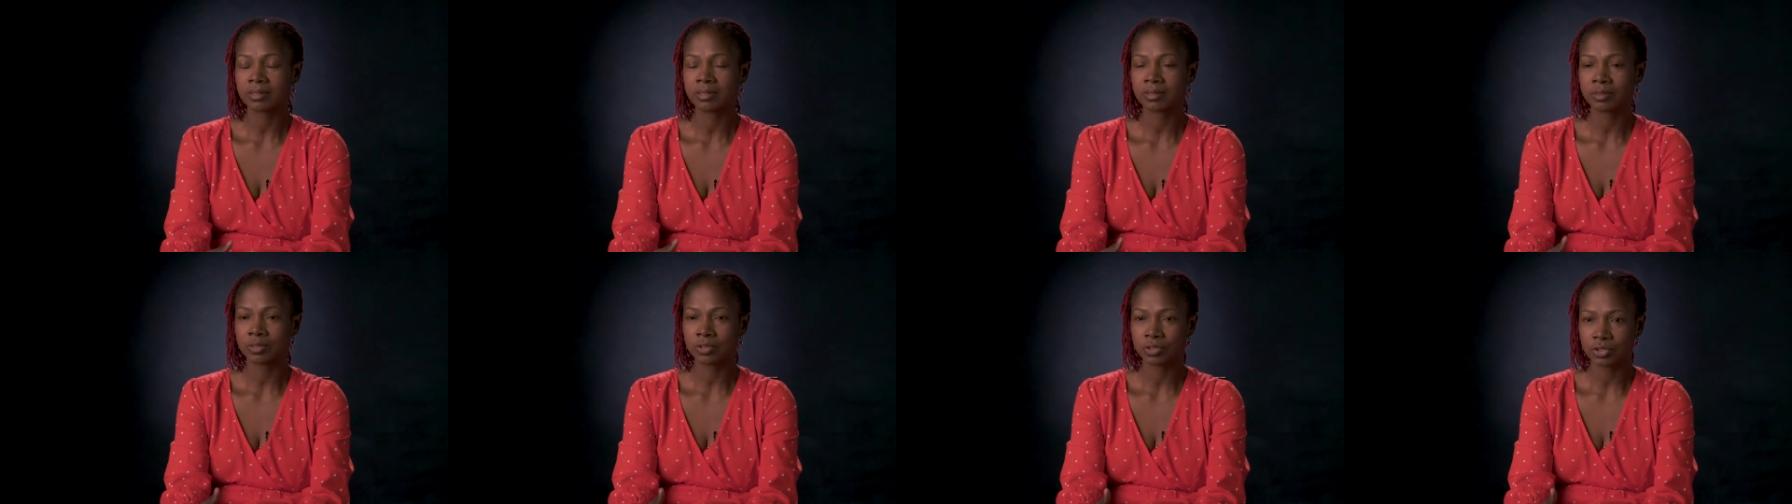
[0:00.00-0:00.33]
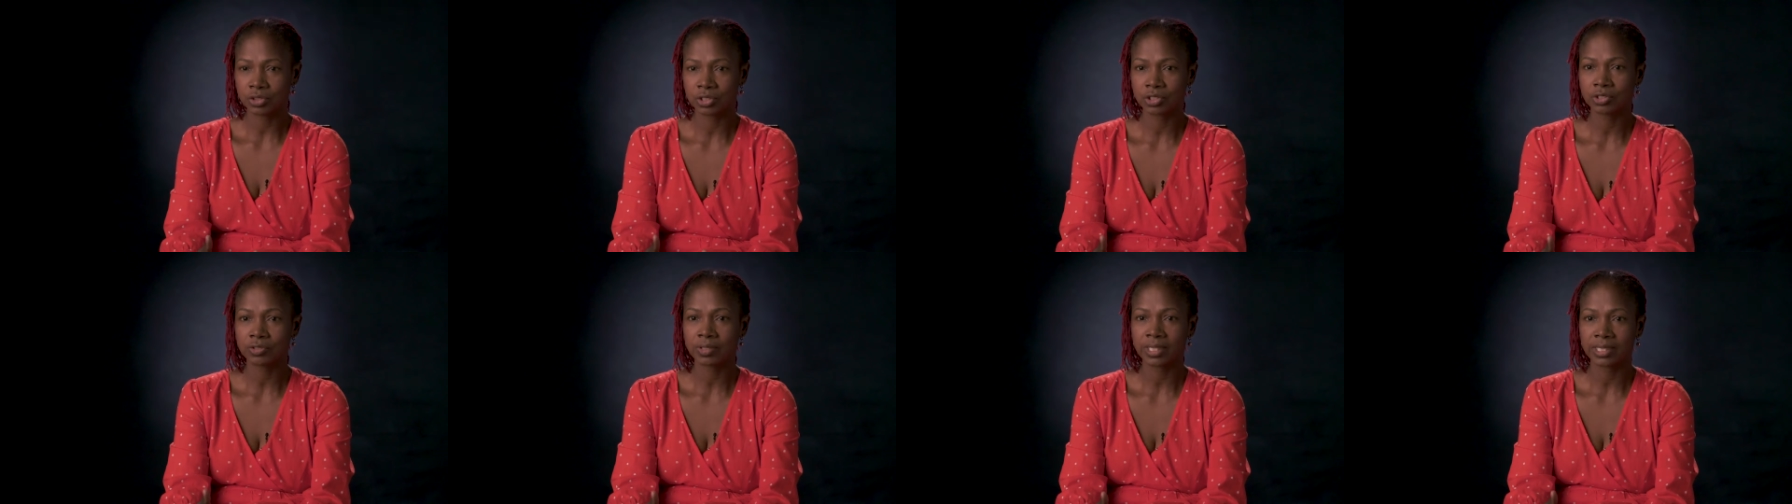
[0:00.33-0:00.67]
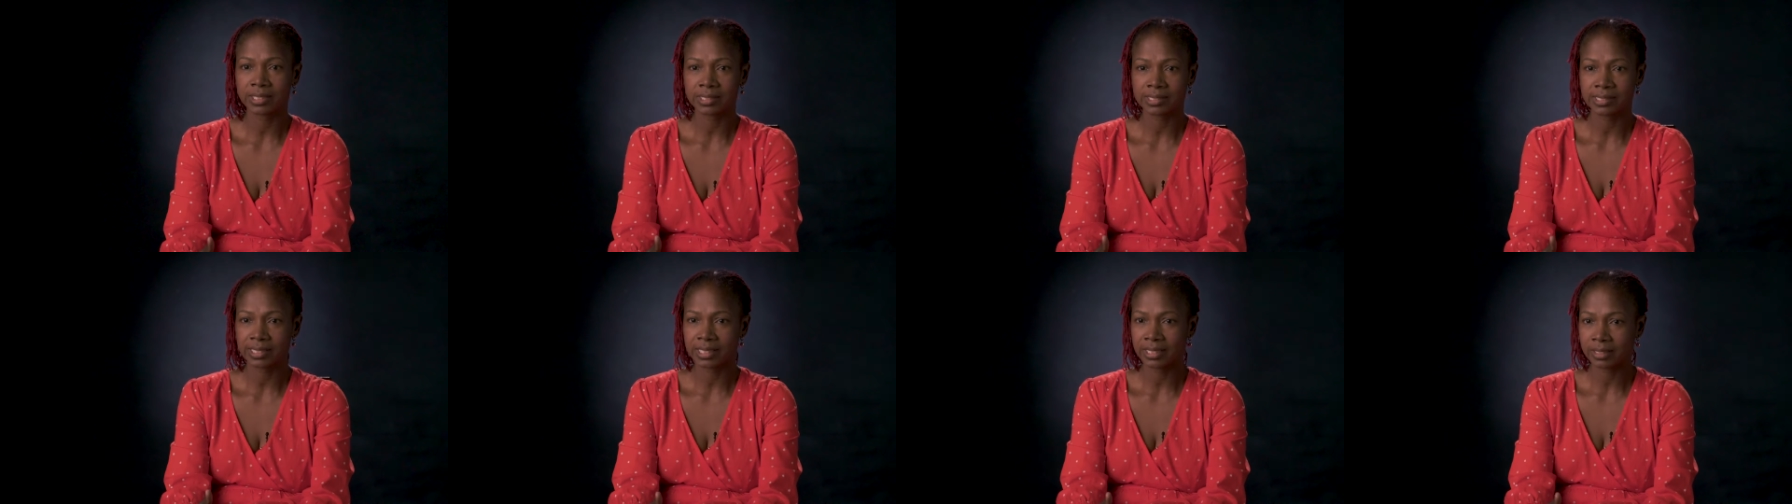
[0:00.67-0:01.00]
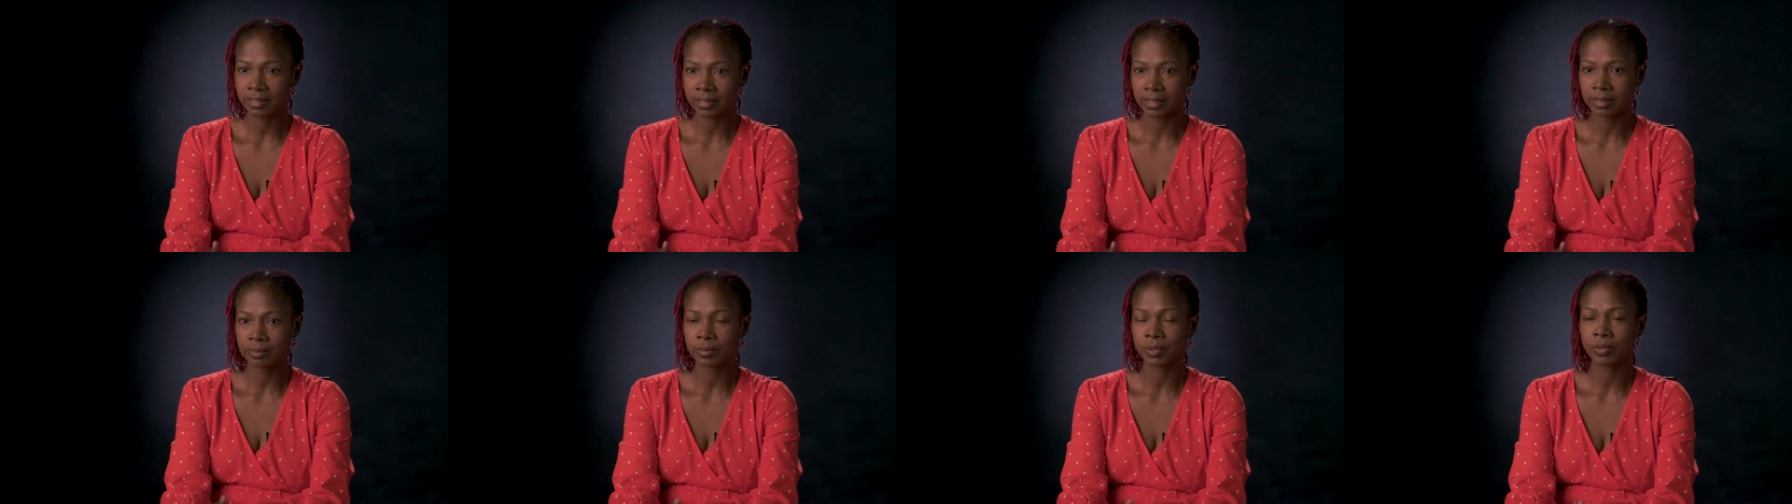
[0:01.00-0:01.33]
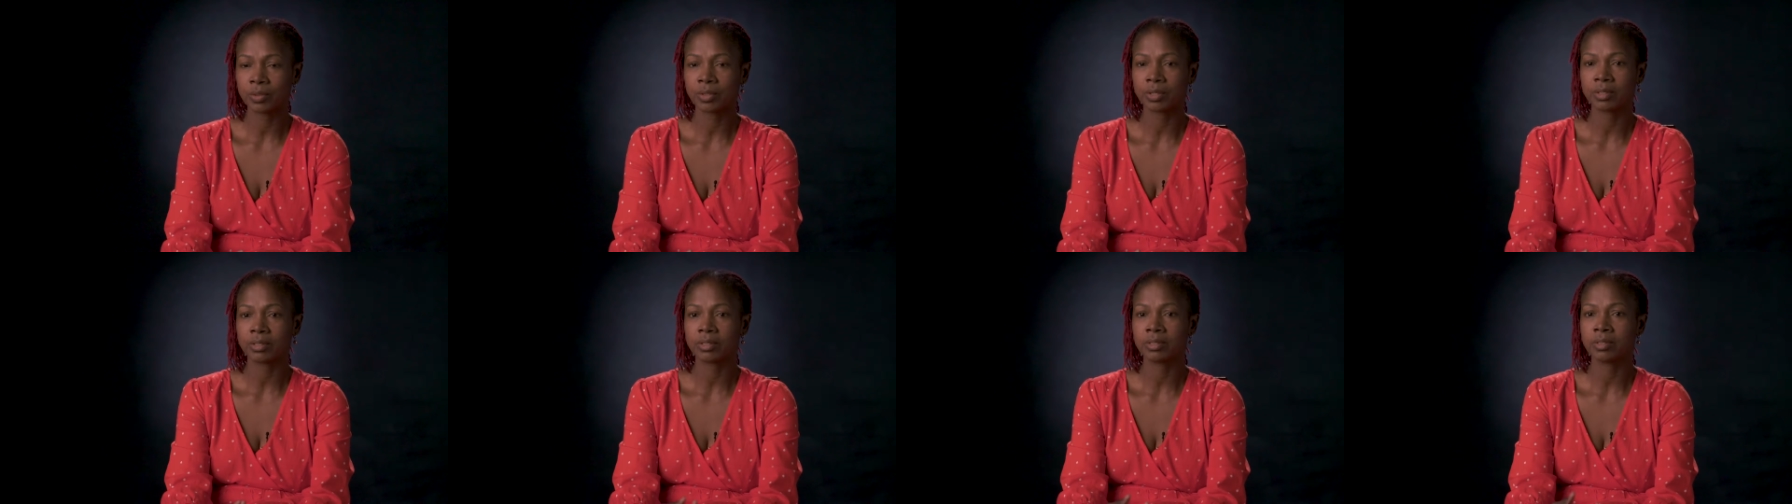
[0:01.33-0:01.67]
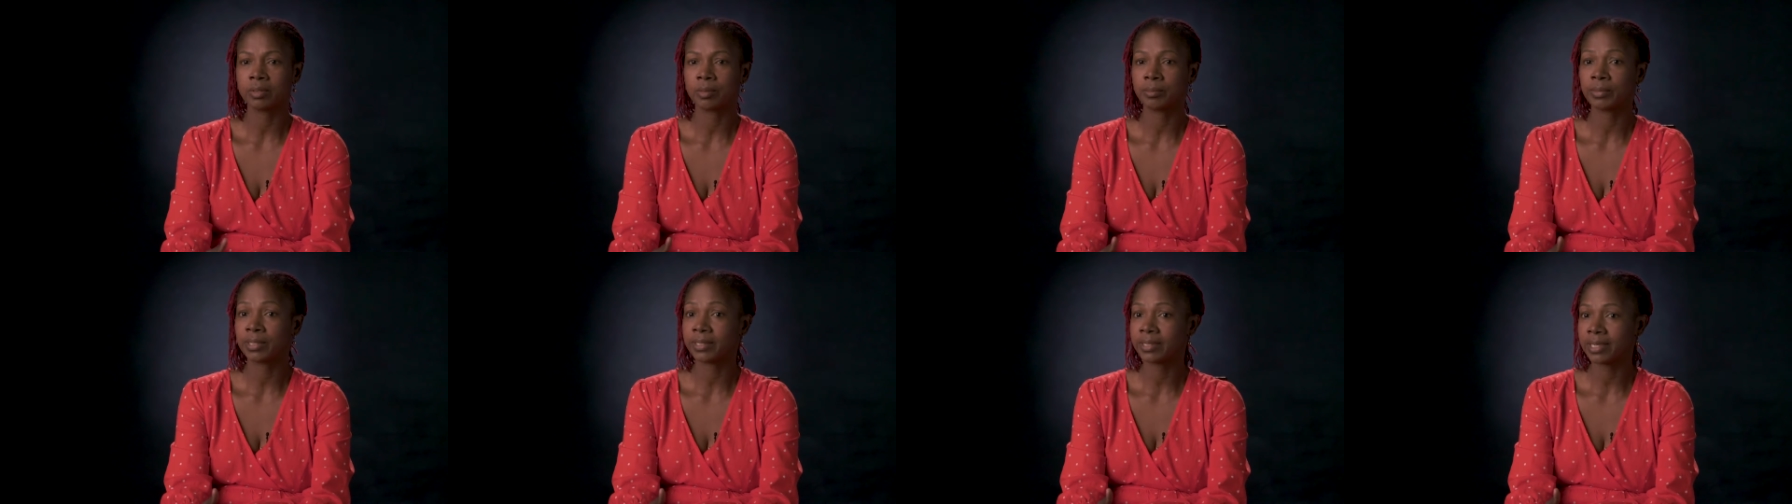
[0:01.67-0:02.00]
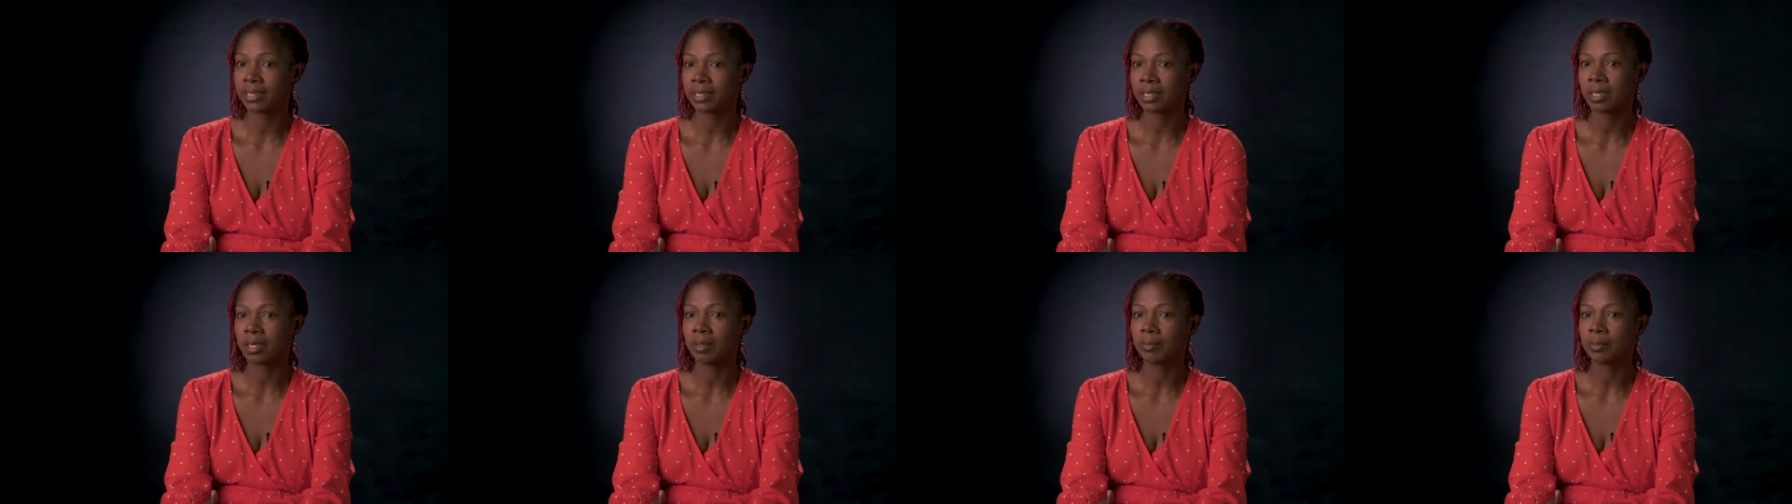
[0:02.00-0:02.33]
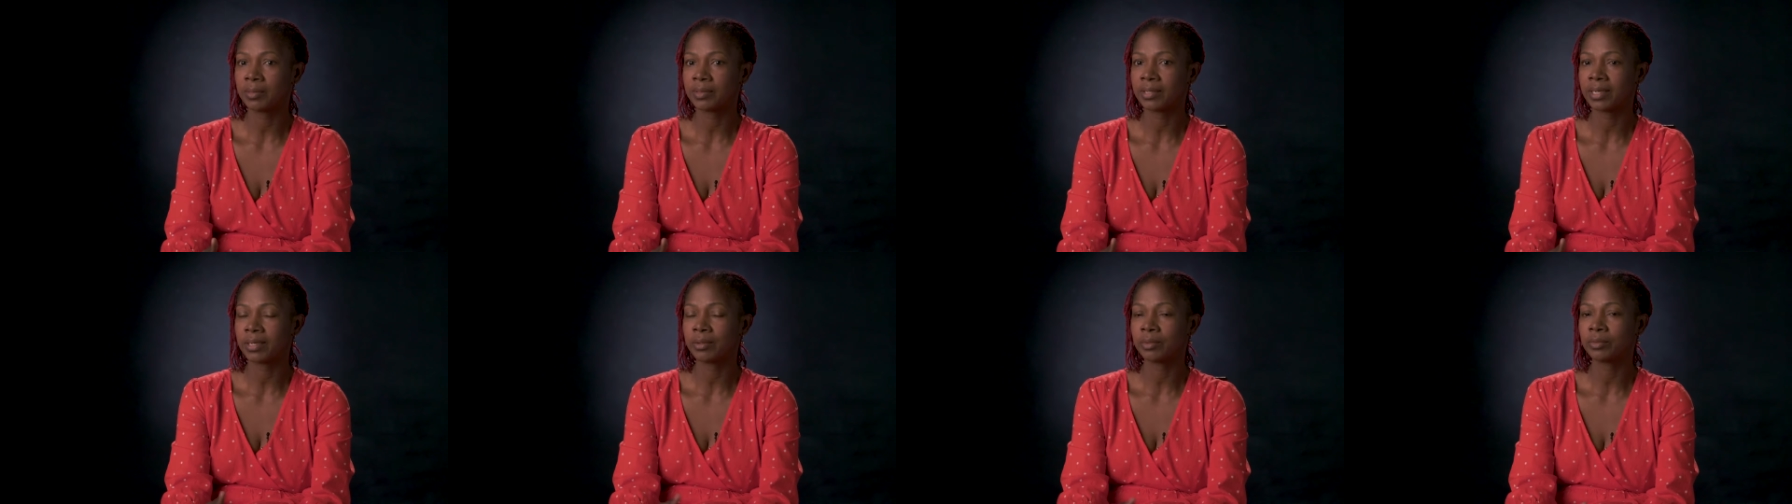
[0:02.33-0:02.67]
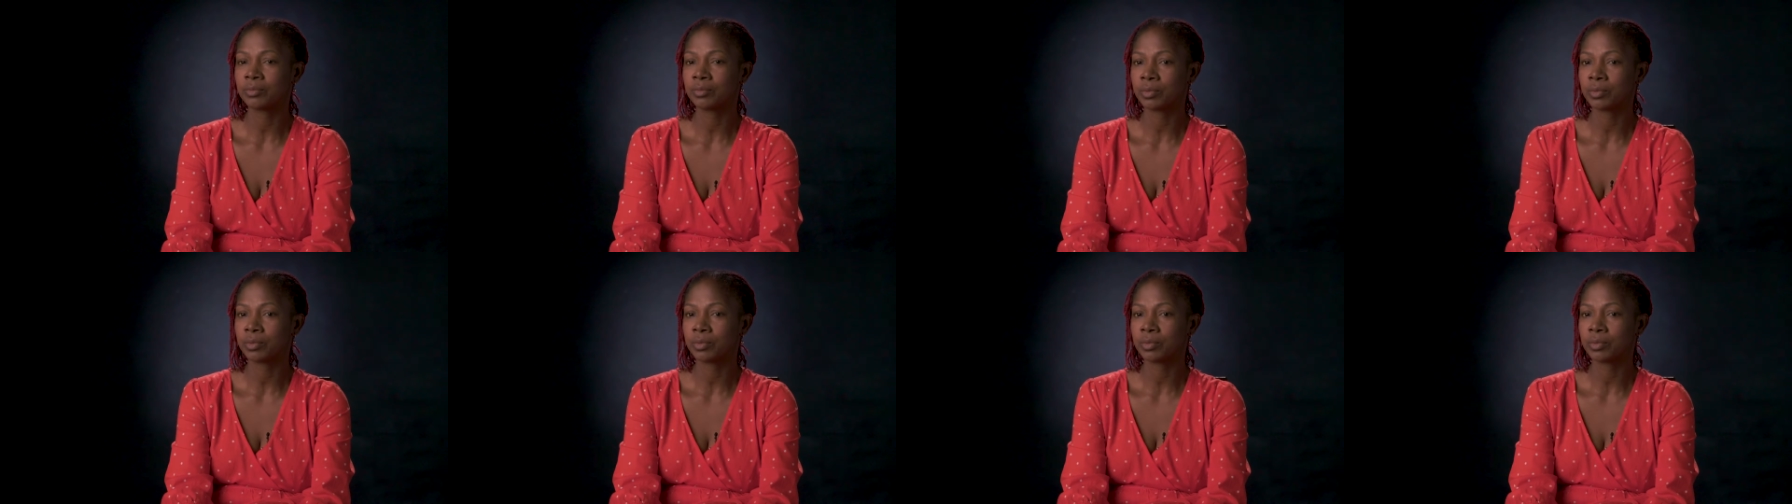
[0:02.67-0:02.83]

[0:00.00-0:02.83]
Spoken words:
usually try to say to them, or you know, make that comment that,